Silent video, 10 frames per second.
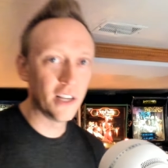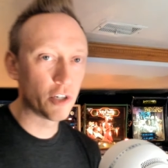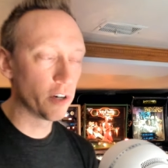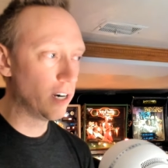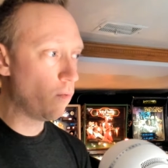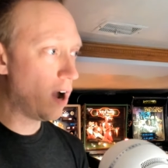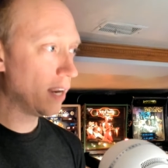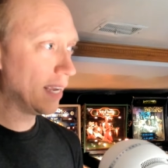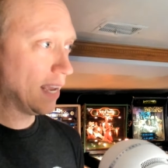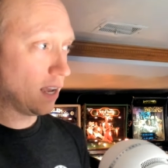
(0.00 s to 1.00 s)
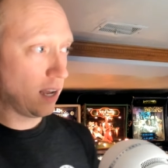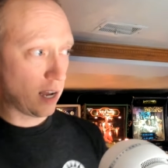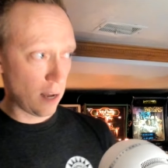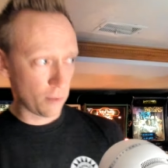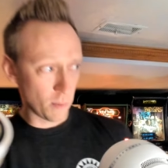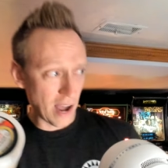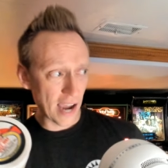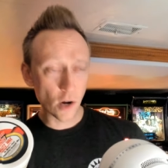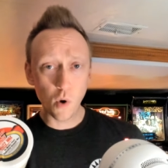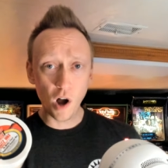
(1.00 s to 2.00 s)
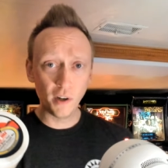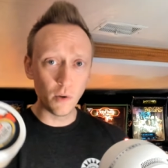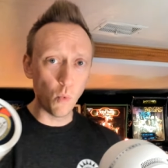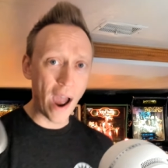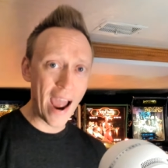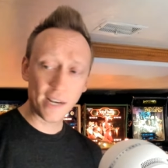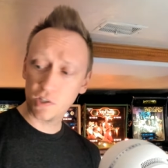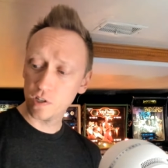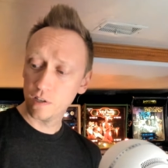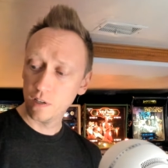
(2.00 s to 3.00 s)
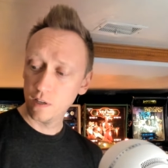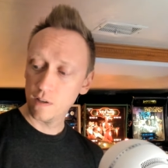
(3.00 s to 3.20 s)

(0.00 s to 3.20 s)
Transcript: you're going to want to get some high-quality wax.